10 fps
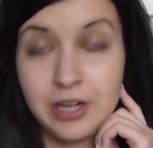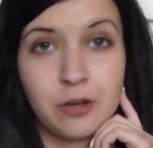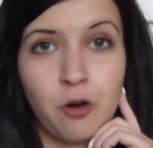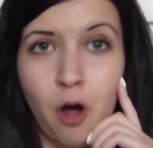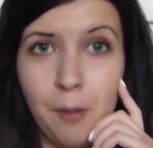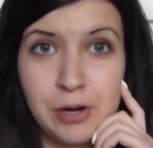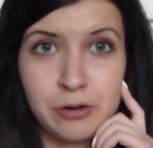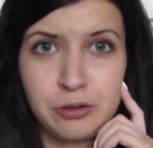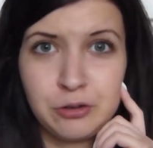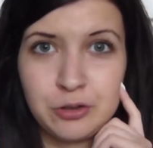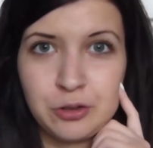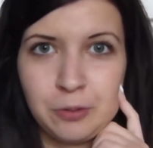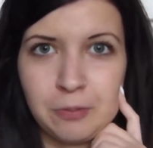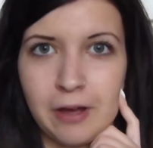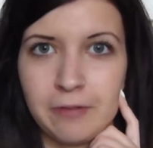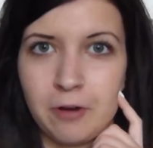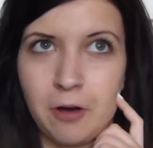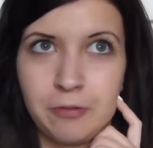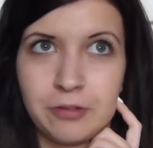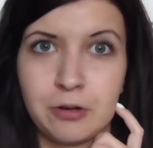common on YouTube. I've
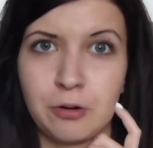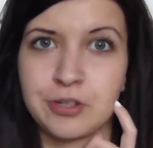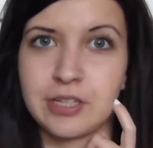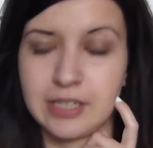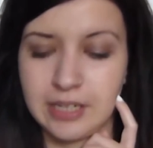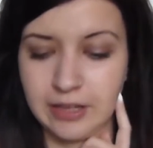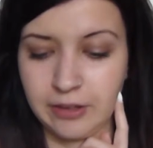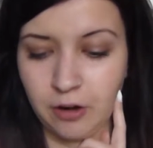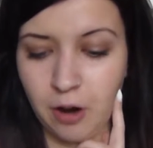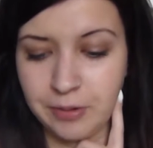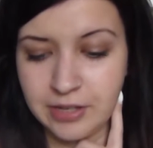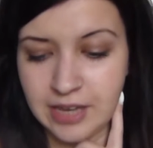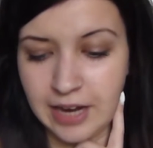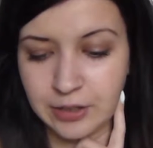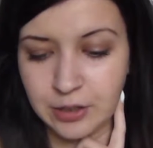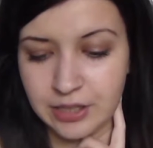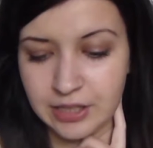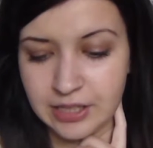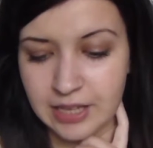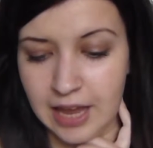often noticed it in the comment
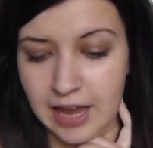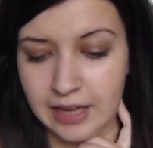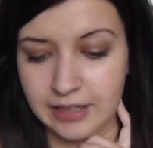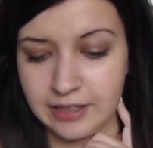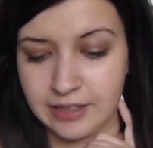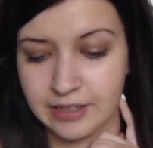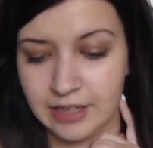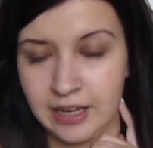sections, and